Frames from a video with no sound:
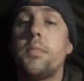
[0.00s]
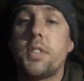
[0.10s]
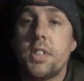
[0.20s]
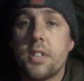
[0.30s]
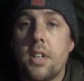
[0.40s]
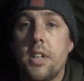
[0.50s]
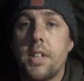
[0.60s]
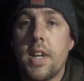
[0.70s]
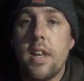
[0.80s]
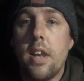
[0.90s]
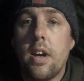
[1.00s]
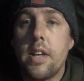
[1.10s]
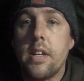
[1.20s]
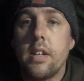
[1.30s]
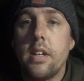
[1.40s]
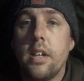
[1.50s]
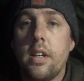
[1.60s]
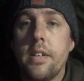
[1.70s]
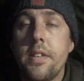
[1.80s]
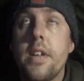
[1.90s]
Just starting to get light.
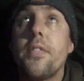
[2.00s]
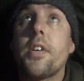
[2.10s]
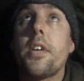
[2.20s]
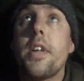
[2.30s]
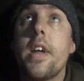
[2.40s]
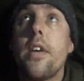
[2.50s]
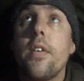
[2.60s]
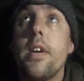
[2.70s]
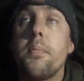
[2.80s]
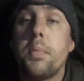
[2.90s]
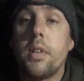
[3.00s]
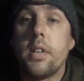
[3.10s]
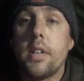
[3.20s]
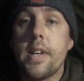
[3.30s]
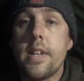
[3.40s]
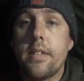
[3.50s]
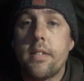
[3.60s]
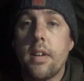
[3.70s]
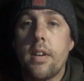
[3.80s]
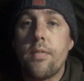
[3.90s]
I don't know if you can hear it, but
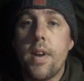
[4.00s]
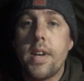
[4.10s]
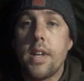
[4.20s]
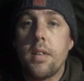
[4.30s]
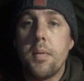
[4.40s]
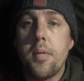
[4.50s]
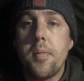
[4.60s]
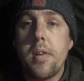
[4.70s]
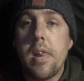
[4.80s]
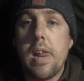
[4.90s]
it's raining at the moment.